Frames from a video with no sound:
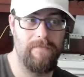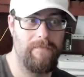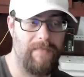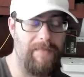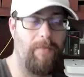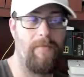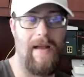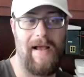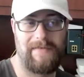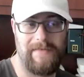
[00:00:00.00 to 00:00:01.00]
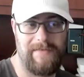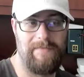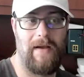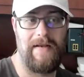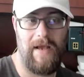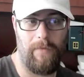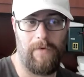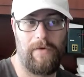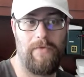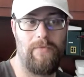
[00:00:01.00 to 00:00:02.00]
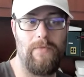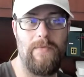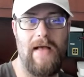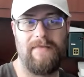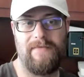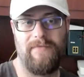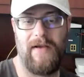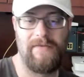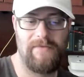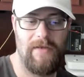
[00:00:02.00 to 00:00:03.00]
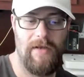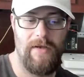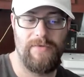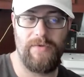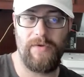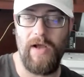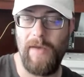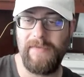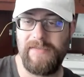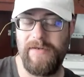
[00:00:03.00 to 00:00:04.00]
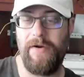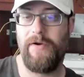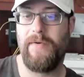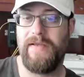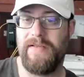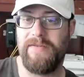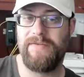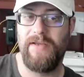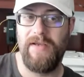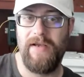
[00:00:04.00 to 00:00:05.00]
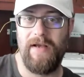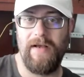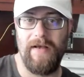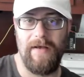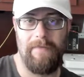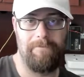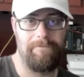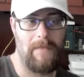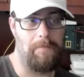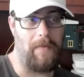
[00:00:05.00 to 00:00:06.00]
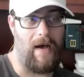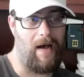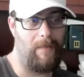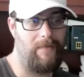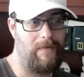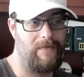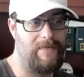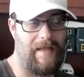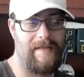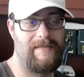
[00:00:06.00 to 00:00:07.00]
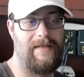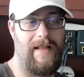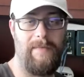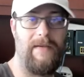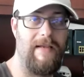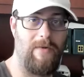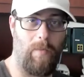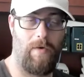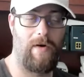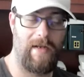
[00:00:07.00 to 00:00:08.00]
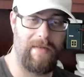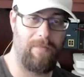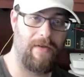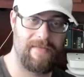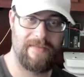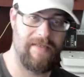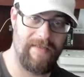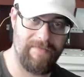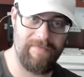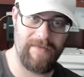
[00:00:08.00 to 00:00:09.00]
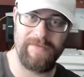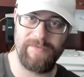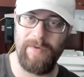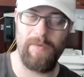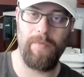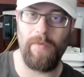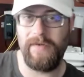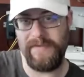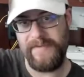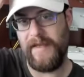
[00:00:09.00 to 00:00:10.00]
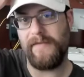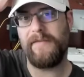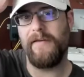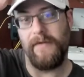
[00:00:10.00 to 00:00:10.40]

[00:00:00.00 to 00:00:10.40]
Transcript: people from accessing my network through that device. So the common scenario is Bob takes an AP to work and he plugs it in at the spare port at his desk.